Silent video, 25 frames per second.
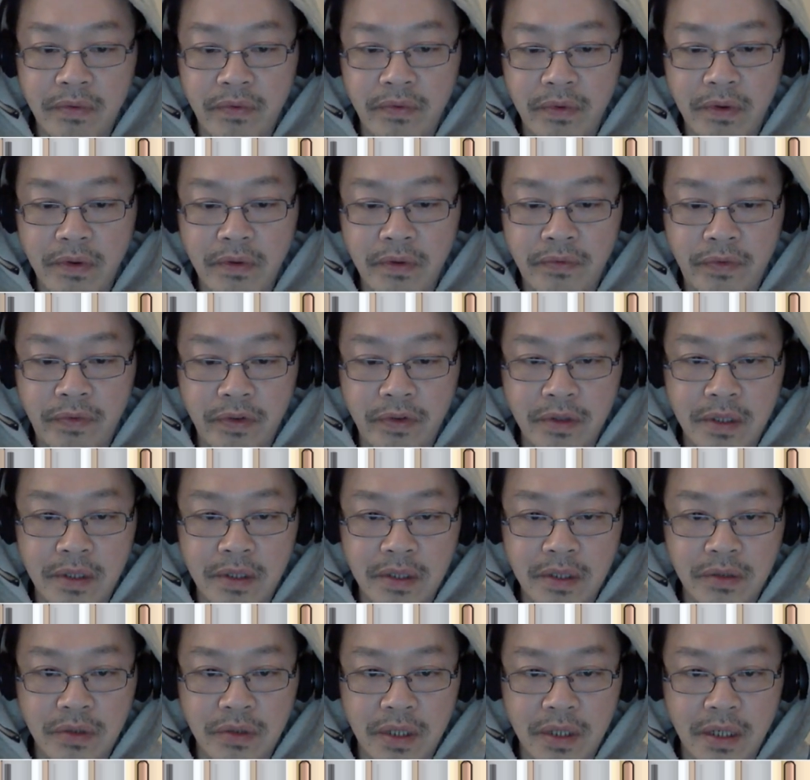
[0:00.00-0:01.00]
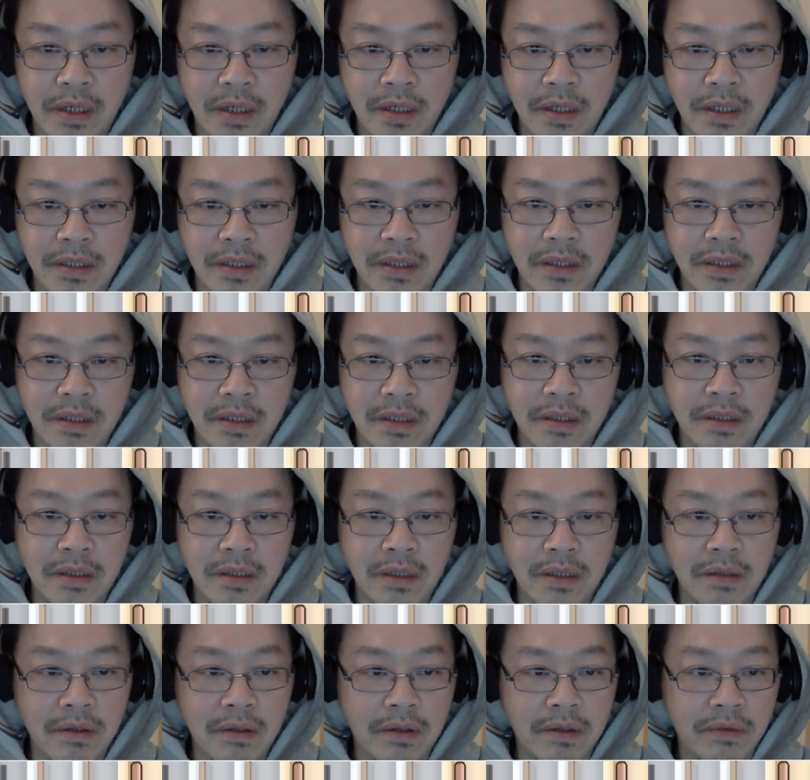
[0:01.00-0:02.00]
a few hundred lines,
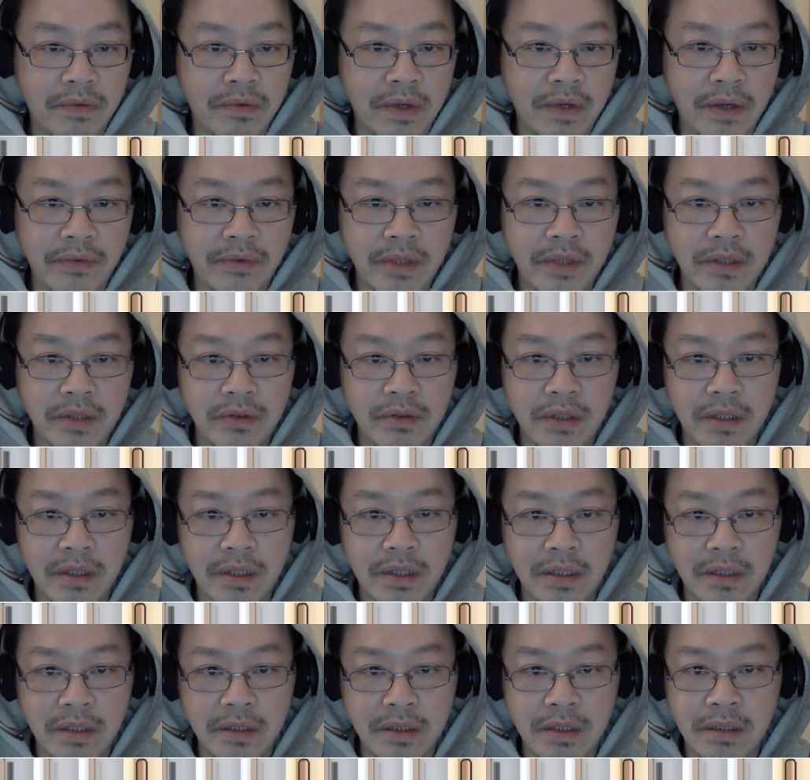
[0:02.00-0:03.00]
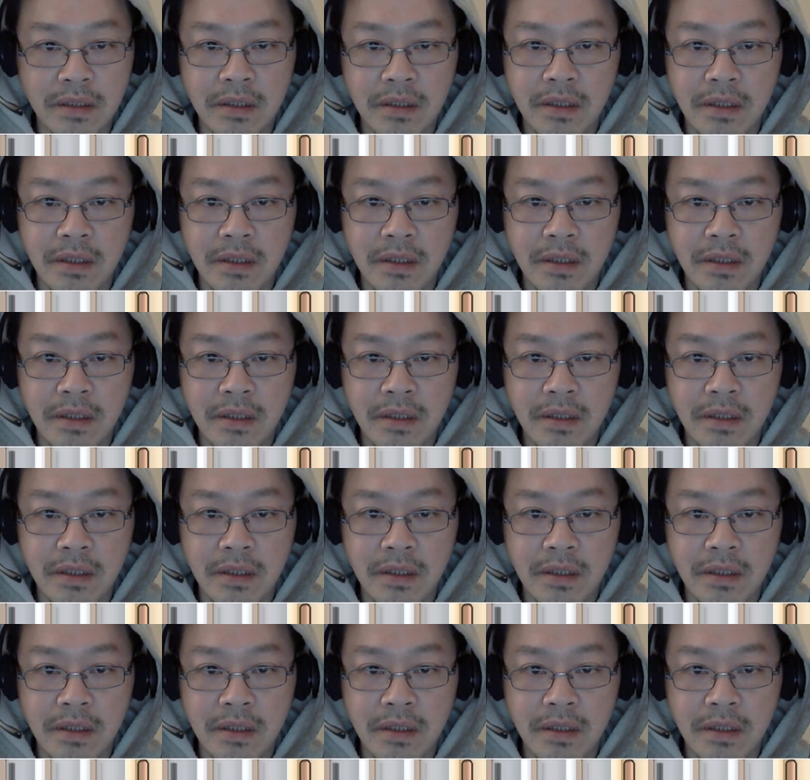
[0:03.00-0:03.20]
500 lines,